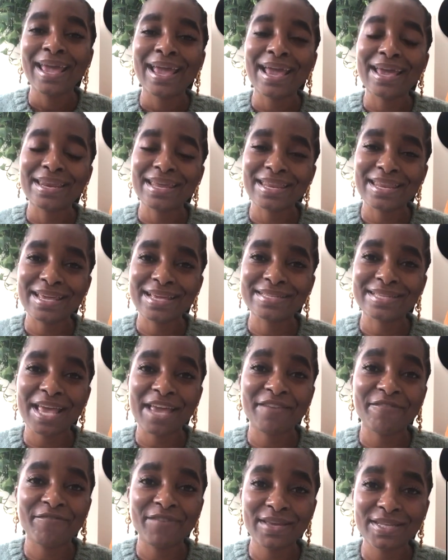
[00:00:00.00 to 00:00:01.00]
and it is
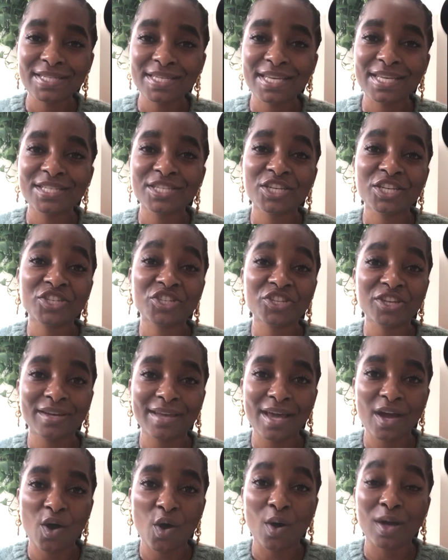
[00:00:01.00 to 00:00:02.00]
a vintage
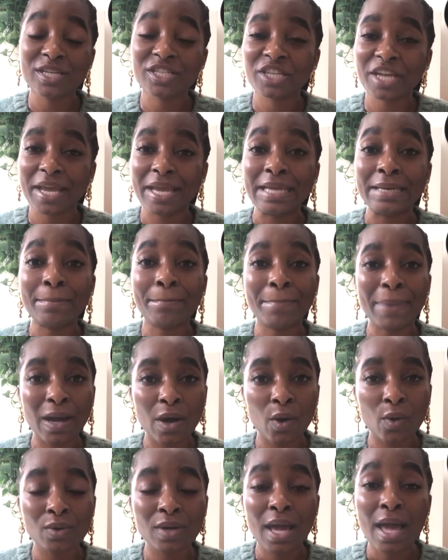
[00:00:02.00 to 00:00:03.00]
Chanel chain
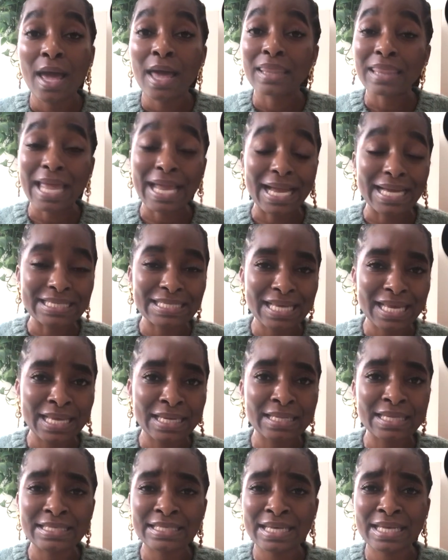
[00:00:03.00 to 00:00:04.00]
belt. Like I
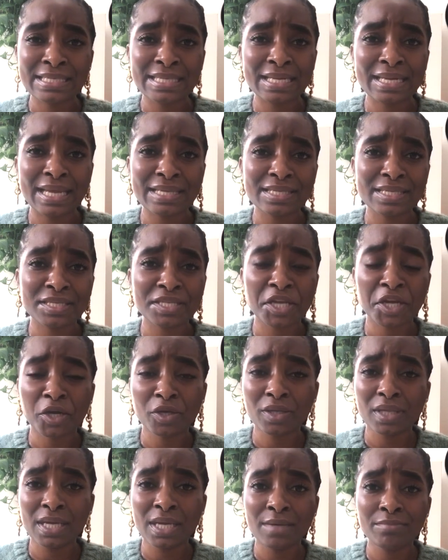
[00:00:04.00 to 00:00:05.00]
said, this isn't
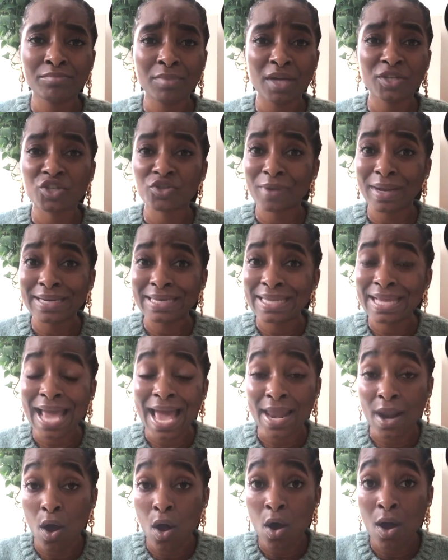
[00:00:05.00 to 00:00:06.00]
necessarily trendy
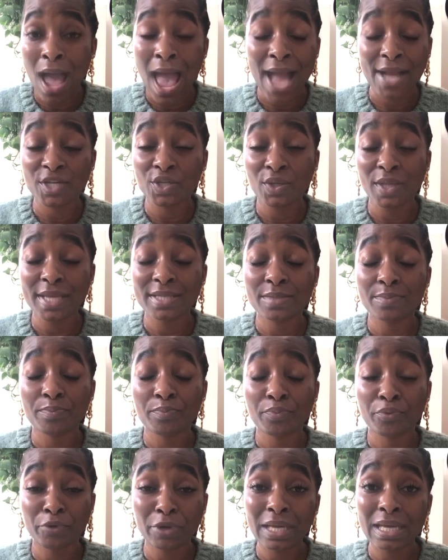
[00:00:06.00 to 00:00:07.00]
at all. Actually, it's
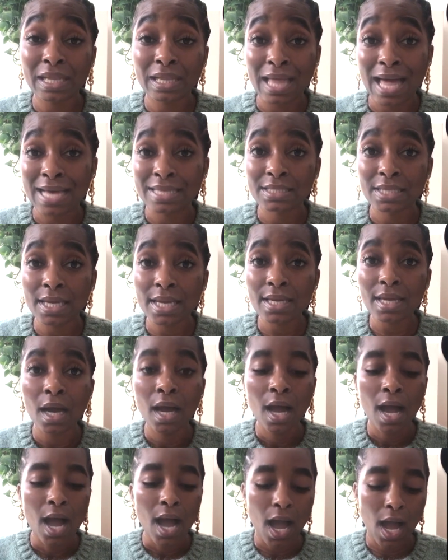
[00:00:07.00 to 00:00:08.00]
pretty classic,
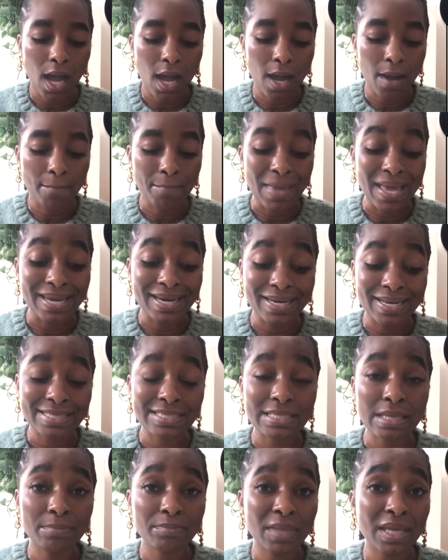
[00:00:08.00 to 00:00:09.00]
and it
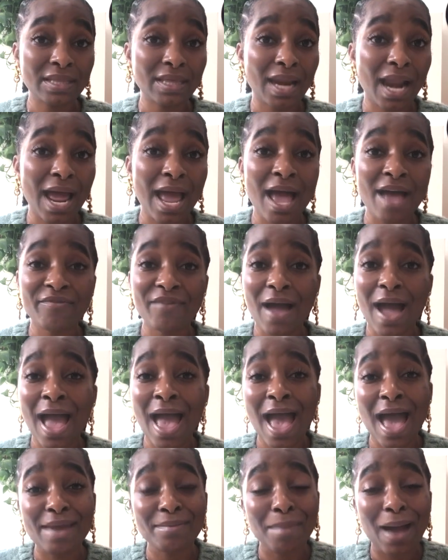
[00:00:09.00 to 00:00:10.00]
is something that I have
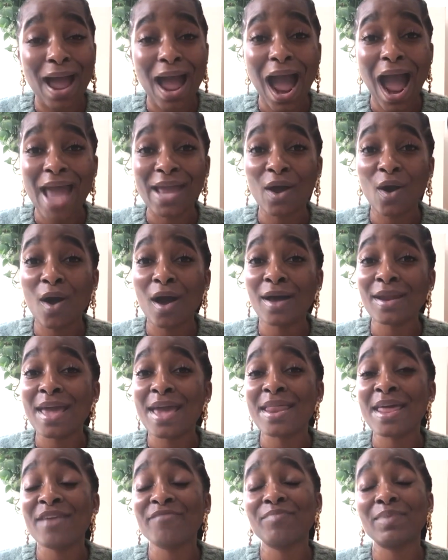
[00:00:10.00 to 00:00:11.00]
had my eye on
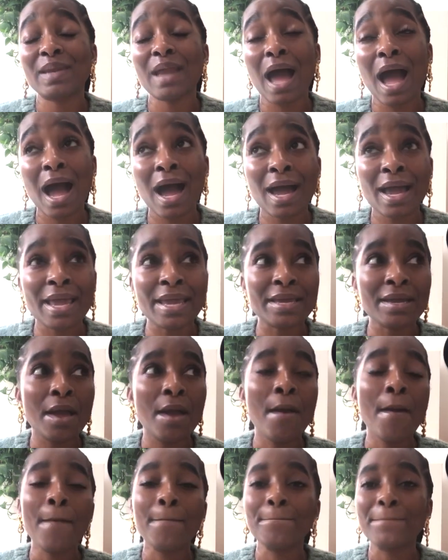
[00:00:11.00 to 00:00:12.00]
and have been eyeing
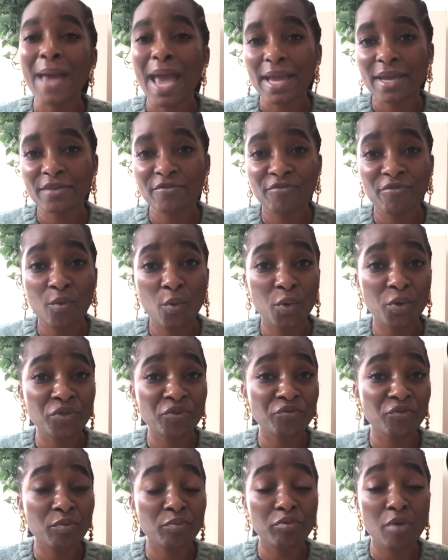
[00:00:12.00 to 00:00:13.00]
back and
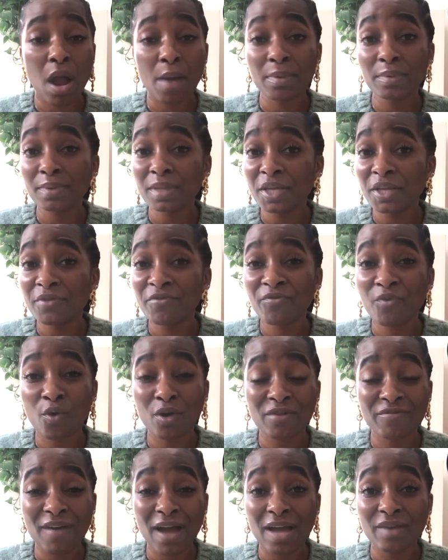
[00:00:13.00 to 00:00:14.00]
forth for probably
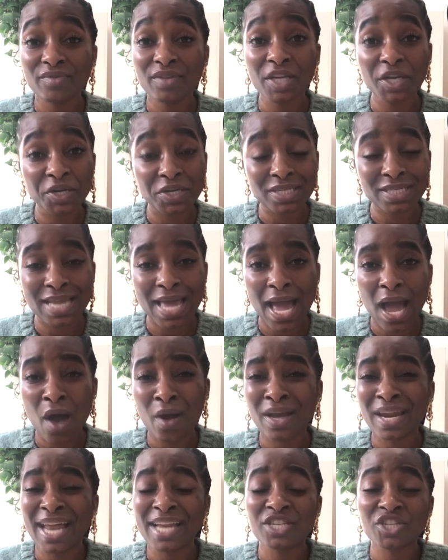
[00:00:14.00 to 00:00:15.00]
4 or 5 years
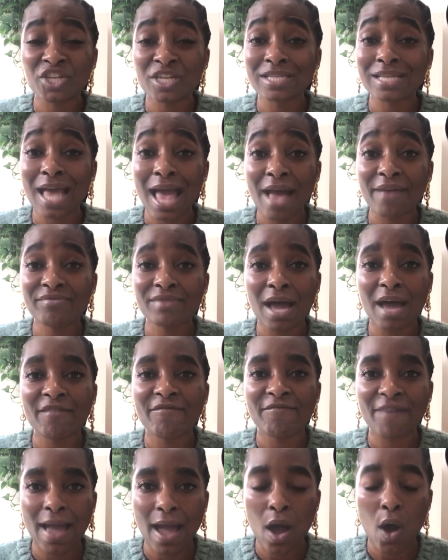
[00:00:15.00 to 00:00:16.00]
now, and I just have not
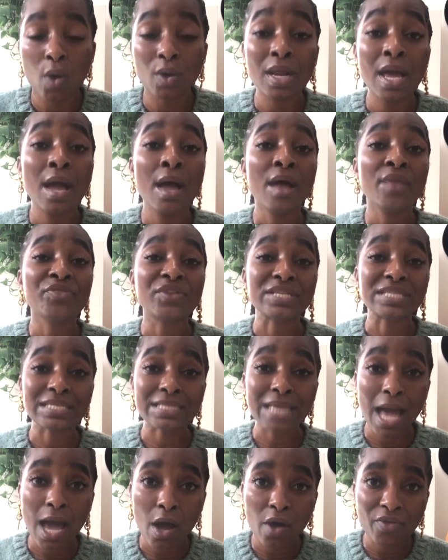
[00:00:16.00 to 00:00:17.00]
found the
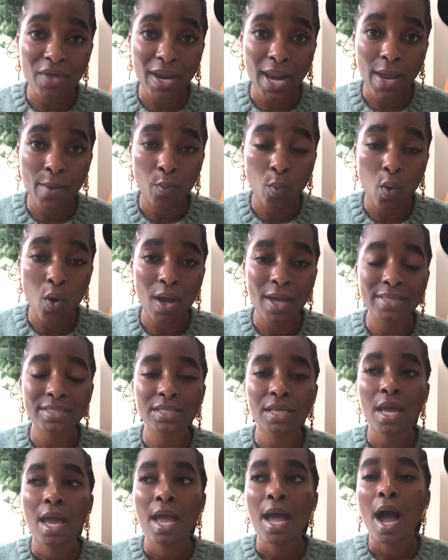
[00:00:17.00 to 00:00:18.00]
style that I
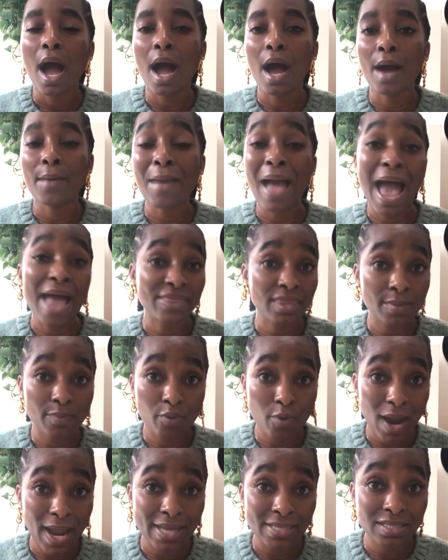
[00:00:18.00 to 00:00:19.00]
want at the
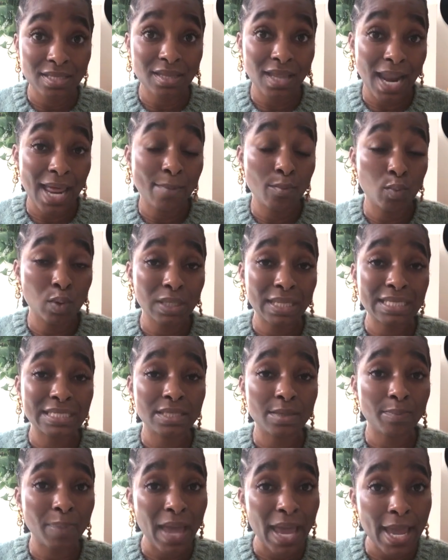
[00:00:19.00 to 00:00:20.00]
price that I'm willing
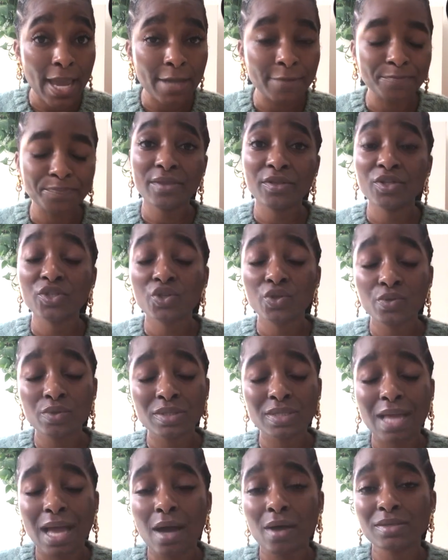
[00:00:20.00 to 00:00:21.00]
to pay. The two
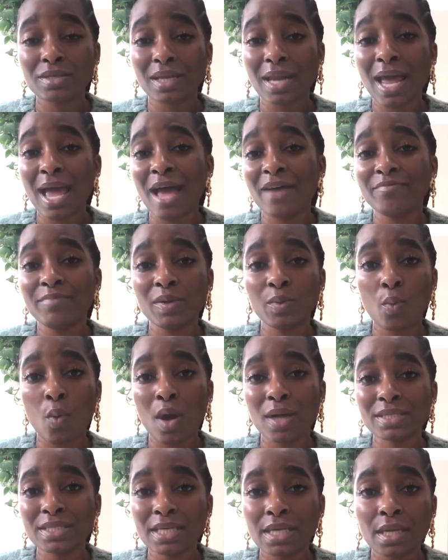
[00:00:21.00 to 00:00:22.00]
styles that I have been
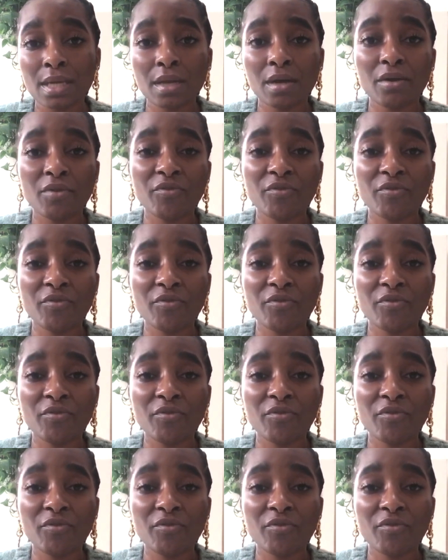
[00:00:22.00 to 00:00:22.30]
wanting